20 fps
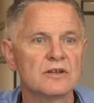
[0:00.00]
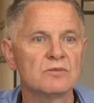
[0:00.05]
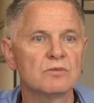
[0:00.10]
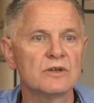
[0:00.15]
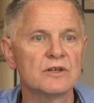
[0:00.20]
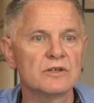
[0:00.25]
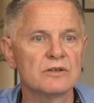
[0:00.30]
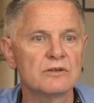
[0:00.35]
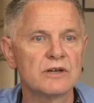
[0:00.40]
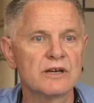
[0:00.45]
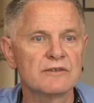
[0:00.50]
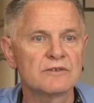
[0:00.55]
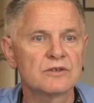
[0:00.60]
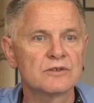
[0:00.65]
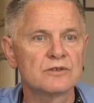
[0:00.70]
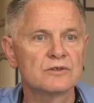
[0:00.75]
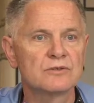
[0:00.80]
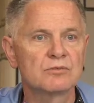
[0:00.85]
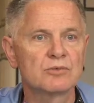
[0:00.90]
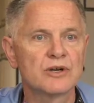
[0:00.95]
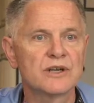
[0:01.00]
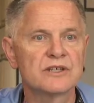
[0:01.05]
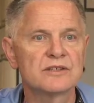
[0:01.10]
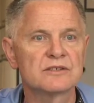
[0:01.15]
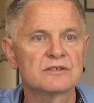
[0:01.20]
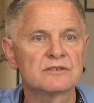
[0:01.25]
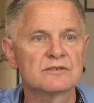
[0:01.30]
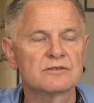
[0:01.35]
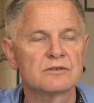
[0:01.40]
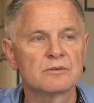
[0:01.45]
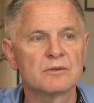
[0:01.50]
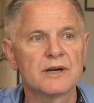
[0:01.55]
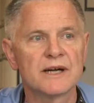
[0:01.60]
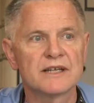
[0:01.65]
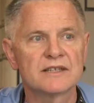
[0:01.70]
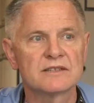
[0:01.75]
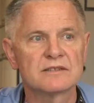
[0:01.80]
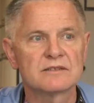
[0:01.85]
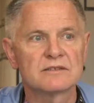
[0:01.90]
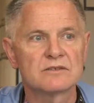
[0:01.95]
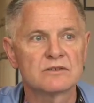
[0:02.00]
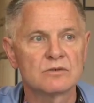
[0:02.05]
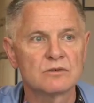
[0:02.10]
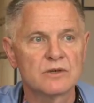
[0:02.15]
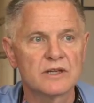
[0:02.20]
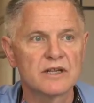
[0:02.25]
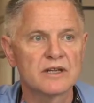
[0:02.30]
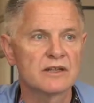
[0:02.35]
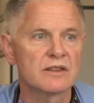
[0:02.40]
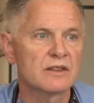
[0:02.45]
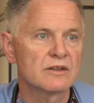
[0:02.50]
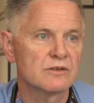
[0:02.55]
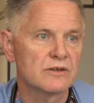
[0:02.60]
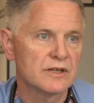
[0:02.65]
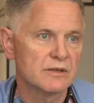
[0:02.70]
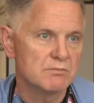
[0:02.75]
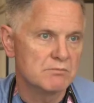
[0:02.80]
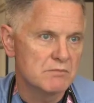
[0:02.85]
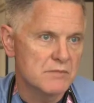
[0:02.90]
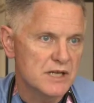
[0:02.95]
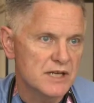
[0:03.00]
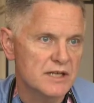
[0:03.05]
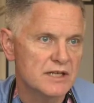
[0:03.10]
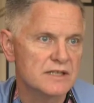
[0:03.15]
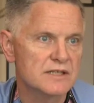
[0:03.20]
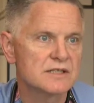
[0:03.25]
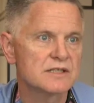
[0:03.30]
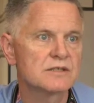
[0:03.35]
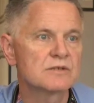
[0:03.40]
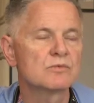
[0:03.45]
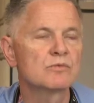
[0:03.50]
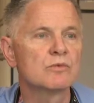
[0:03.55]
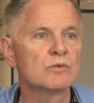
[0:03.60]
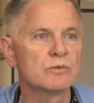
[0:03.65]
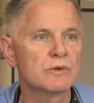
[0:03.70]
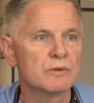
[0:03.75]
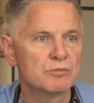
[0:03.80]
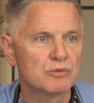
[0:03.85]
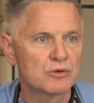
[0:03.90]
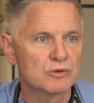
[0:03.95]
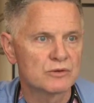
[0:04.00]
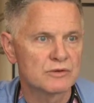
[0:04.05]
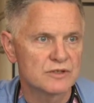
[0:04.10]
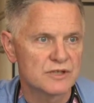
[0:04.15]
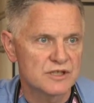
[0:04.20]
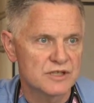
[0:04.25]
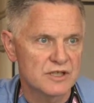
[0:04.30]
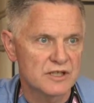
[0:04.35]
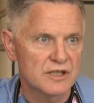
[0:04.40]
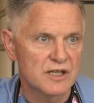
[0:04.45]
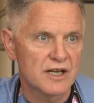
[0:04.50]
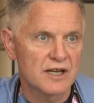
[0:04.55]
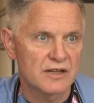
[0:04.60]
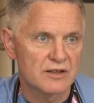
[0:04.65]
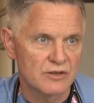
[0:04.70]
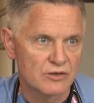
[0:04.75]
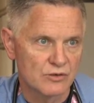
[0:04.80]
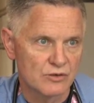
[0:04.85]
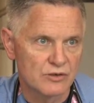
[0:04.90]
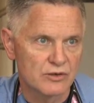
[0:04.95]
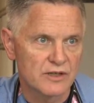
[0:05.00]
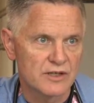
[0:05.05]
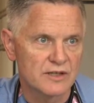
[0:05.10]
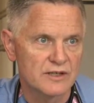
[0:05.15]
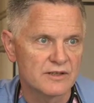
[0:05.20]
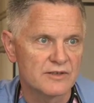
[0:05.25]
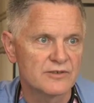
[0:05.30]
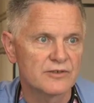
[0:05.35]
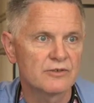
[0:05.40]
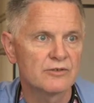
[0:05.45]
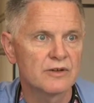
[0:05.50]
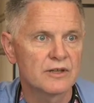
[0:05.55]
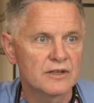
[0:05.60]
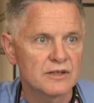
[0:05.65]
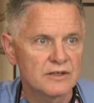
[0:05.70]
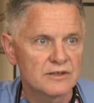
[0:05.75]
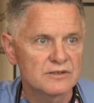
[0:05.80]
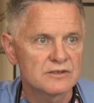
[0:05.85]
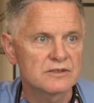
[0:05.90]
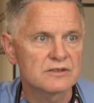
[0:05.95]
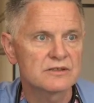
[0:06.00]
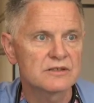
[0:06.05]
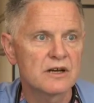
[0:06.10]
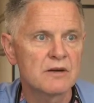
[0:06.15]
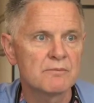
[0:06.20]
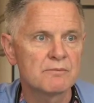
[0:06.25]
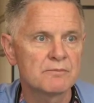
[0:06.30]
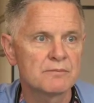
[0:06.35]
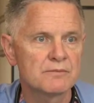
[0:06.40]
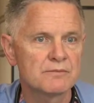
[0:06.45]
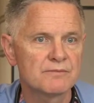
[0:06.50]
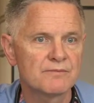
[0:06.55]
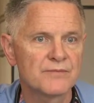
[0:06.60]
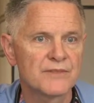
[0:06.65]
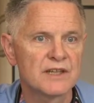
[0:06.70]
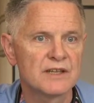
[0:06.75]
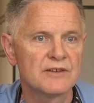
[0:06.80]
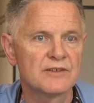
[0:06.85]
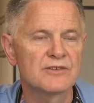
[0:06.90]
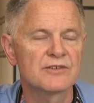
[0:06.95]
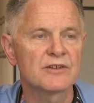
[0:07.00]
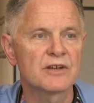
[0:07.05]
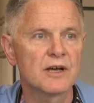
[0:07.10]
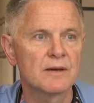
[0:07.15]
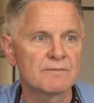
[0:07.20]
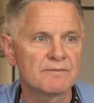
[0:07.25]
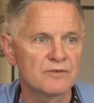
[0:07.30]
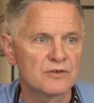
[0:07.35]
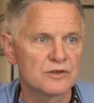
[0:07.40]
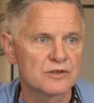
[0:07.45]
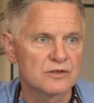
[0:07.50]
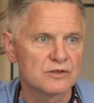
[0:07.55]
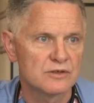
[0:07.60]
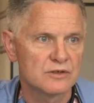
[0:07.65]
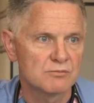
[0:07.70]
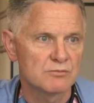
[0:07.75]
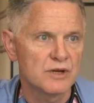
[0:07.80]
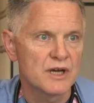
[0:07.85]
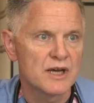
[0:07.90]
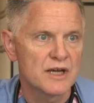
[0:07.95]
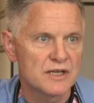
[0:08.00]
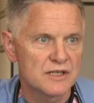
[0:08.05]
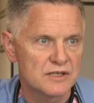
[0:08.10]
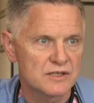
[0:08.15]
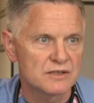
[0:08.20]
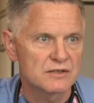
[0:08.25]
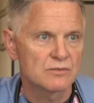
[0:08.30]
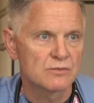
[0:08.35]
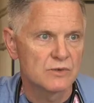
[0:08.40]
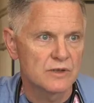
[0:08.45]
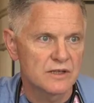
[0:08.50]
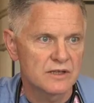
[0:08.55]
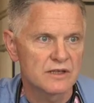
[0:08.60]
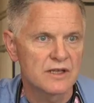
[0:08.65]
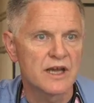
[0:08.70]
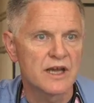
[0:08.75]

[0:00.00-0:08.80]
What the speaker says: We do have to hold pressure for about 20 to 30 minutes when we pull the sheath out of the groin. So there's some discomfort to the patient with